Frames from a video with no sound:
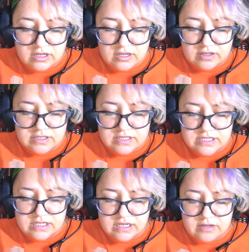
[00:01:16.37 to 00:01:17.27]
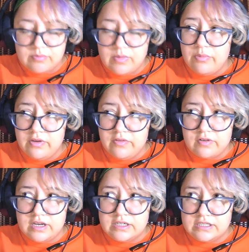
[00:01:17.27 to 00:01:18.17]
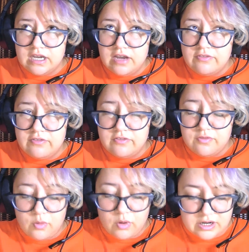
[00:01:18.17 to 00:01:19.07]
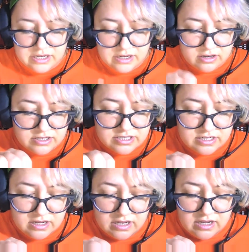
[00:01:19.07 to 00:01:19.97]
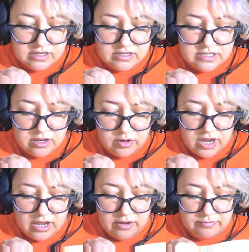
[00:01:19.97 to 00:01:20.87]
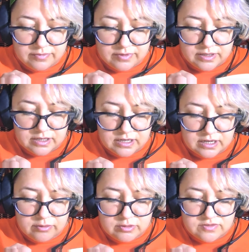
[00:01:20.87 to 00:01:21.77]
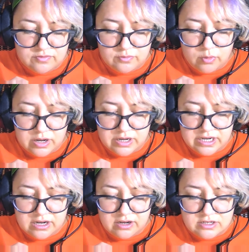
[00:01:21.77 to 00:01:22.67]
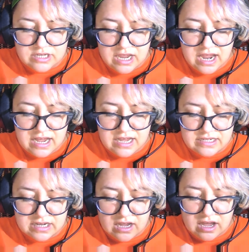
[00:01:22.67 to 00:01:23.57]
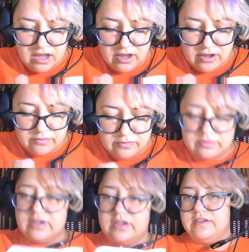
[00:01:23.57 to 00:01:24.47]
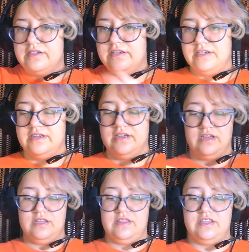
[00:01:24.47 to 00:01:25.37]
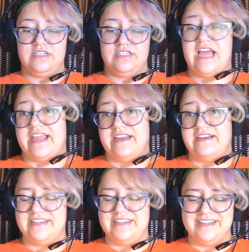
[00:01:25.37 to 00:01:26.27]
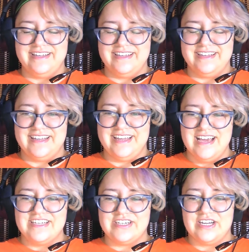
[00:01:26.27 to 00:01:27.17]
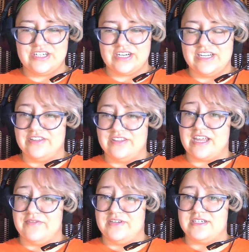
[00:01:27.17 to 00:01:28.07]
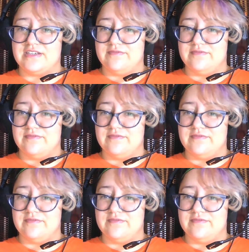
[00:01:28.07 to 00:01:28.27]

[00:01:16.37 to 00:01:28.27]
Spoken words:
let's see, my boyfriend of 4 years. So it was 4 years as of the second. So as you can tell, this gift is